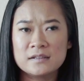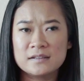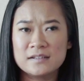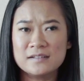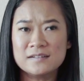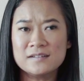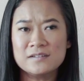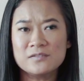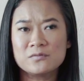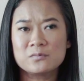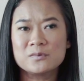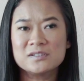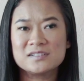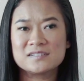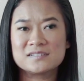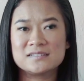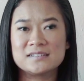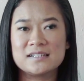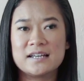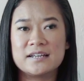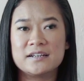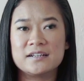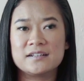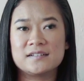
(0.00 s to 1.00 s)
this is what's
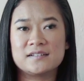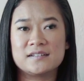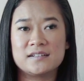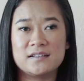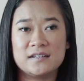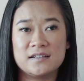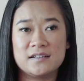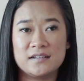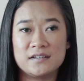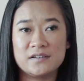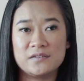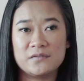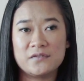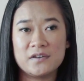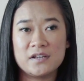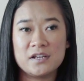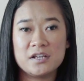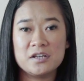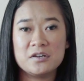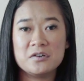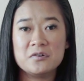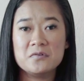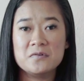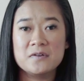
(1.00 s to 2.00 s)
led us to this
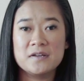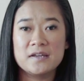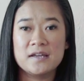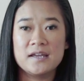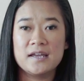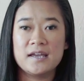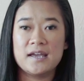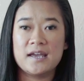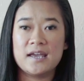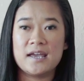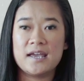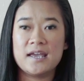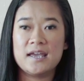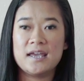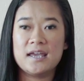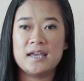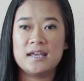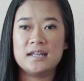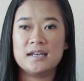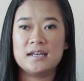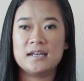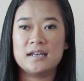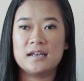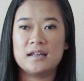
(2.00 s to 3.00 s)
video.
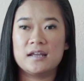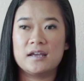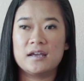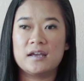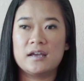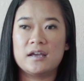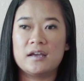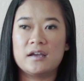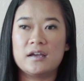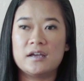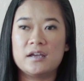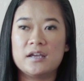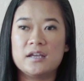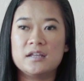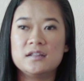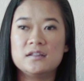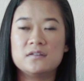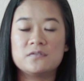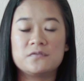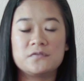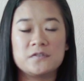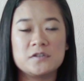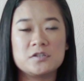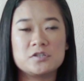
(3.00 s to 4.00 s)
And in
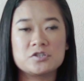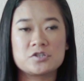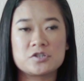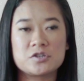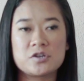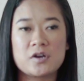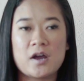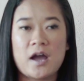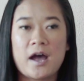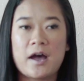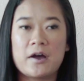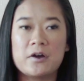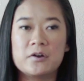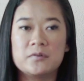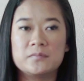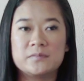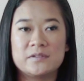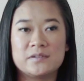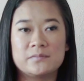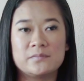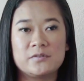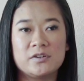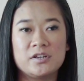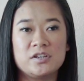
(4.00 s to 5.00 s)
the future, I hope
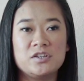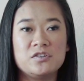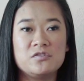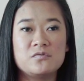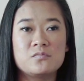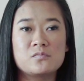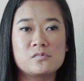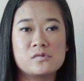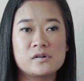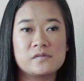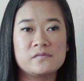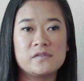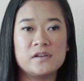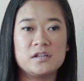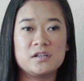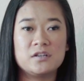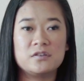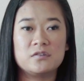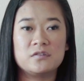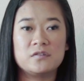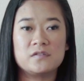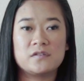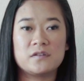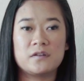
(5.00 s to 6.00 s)
to bring you more
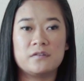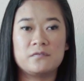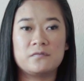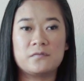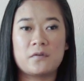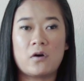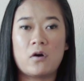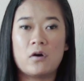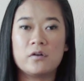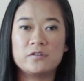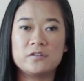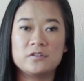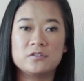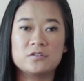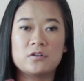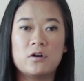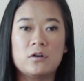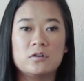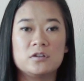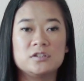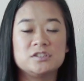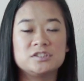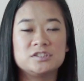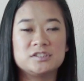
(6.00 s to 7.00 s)
videos of all the
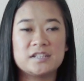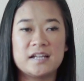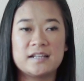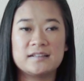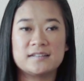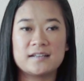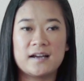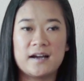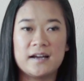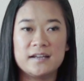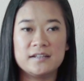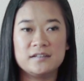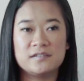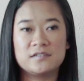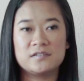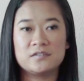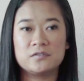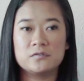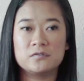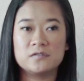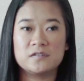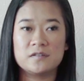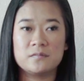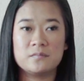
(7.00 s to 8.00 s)
knowledge that Ty
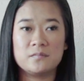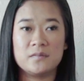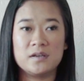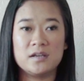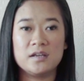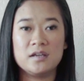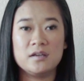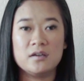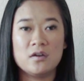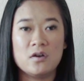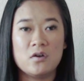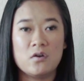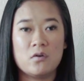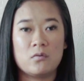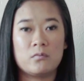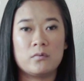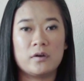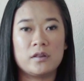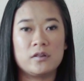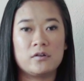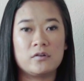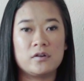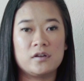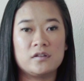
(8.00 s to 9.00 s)
instills in me,
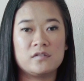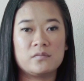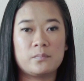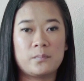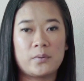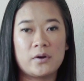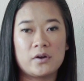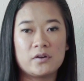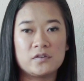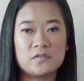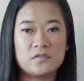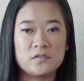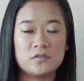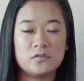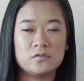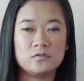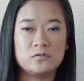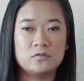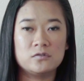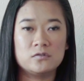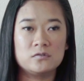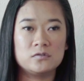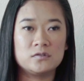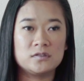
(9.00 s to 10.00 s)
whether it's
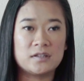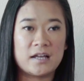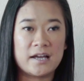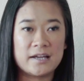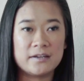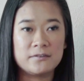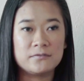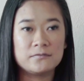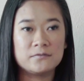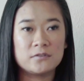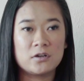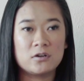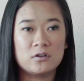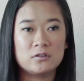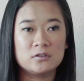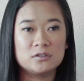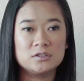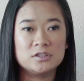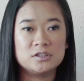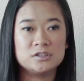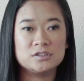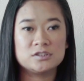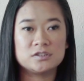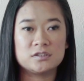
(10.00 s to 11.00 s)
personal life
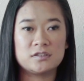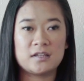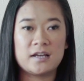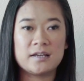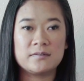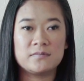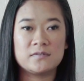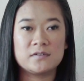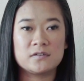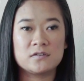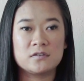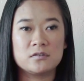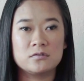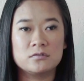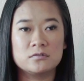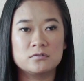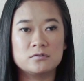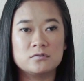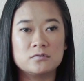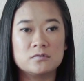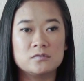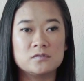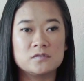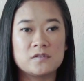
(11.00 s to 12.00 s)
knowledge, life
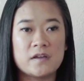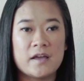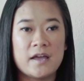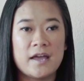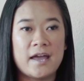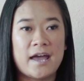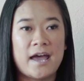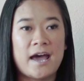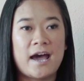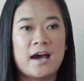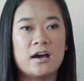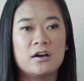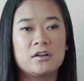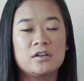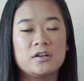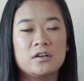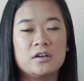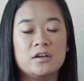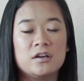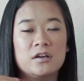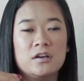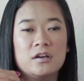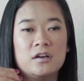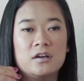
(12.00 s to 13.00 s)
skills, how
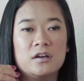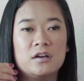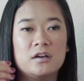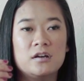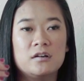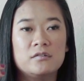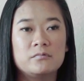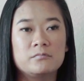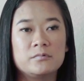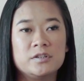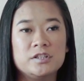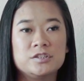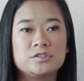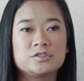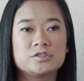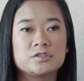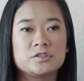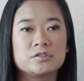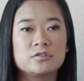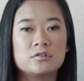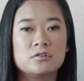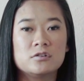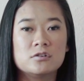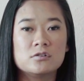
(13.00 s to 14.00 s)
to reach
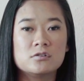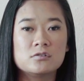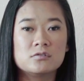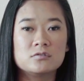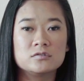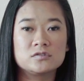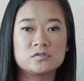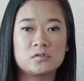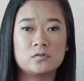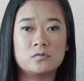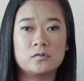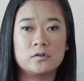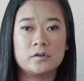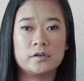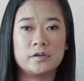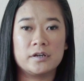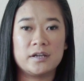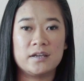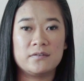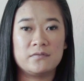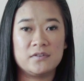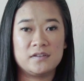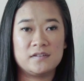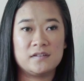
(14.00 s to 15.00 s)
your goals, or
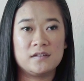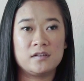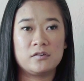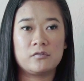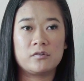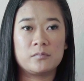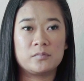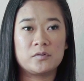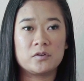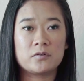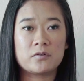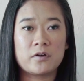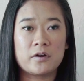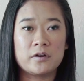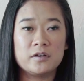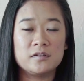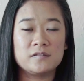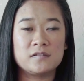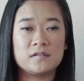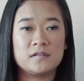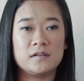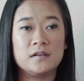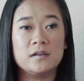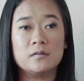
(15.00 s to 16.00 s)
if it's in
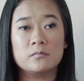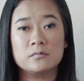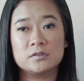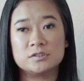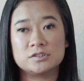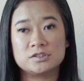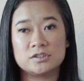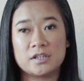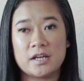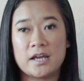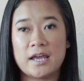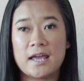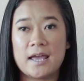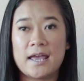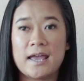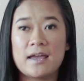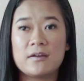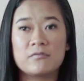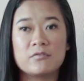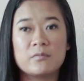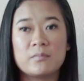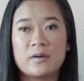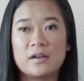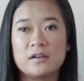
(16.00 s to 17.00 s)
cryptocurrency, which
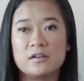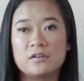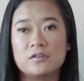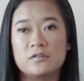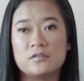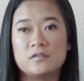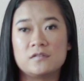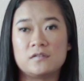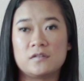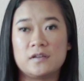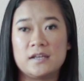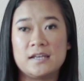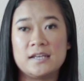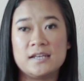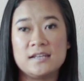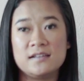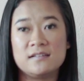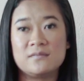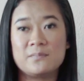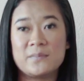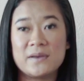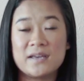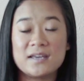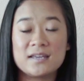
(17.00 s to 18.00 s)
everybody knows
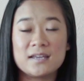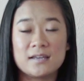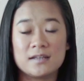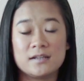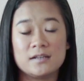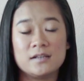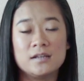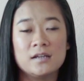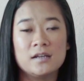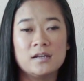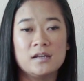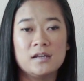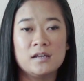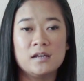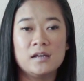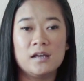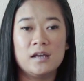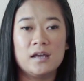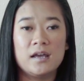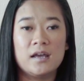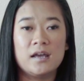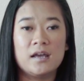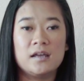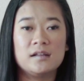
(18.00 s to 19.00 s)
he's big in.
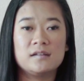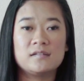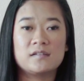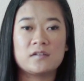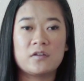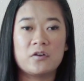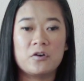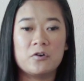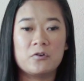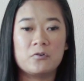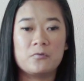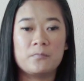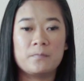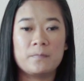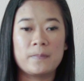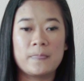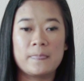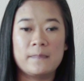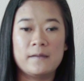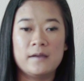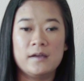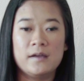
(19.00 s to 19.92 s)
And so